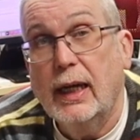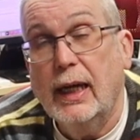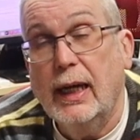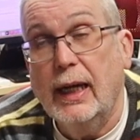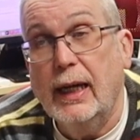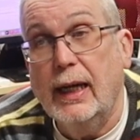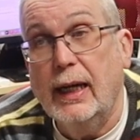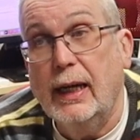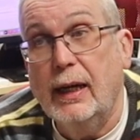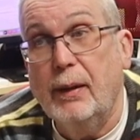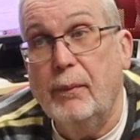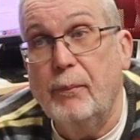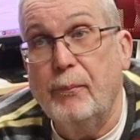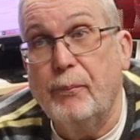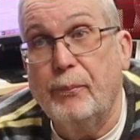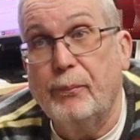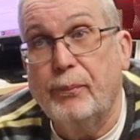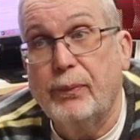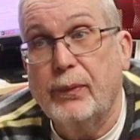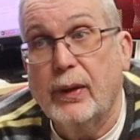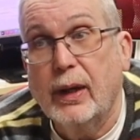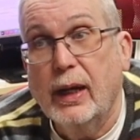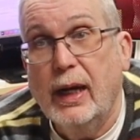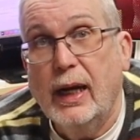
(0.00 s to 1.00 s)
And
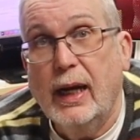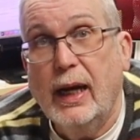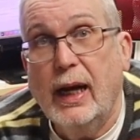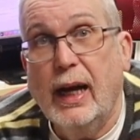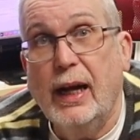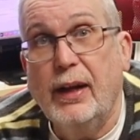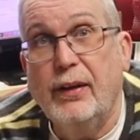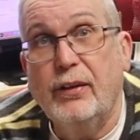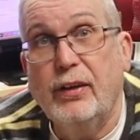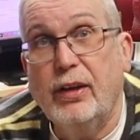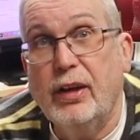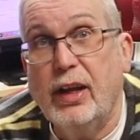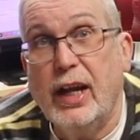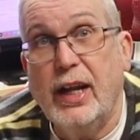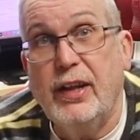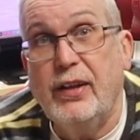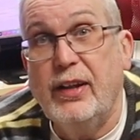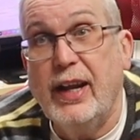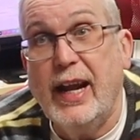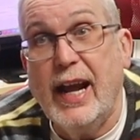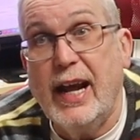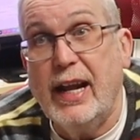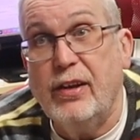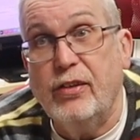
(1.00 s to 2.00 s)
in
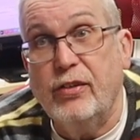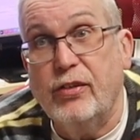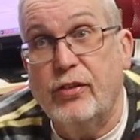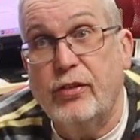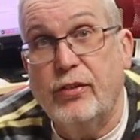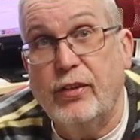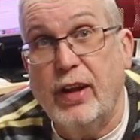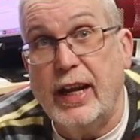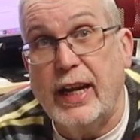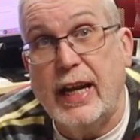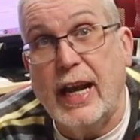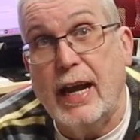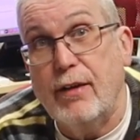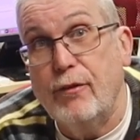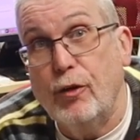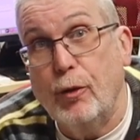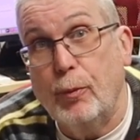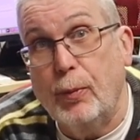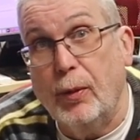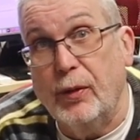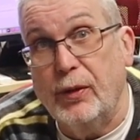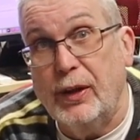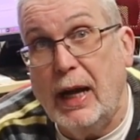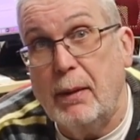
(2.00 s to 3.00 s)
the end, they gave
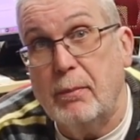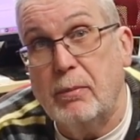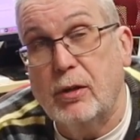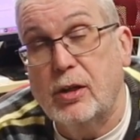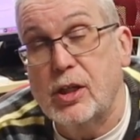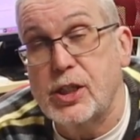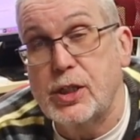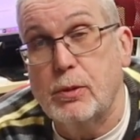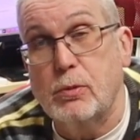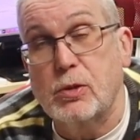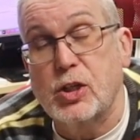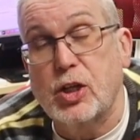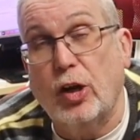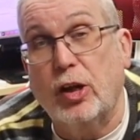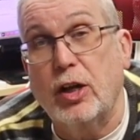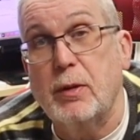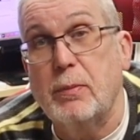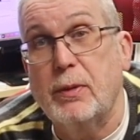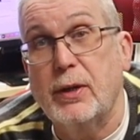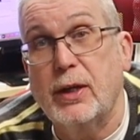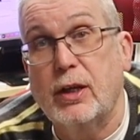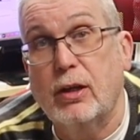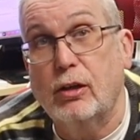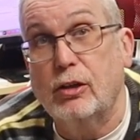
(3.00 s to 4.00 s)
up on that because it was going
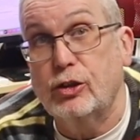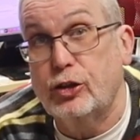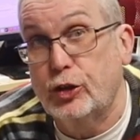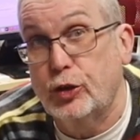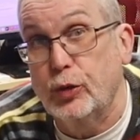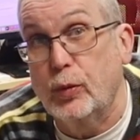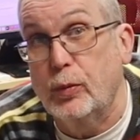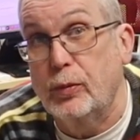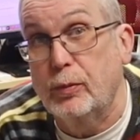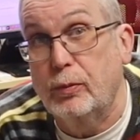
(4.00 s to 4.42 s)
to cost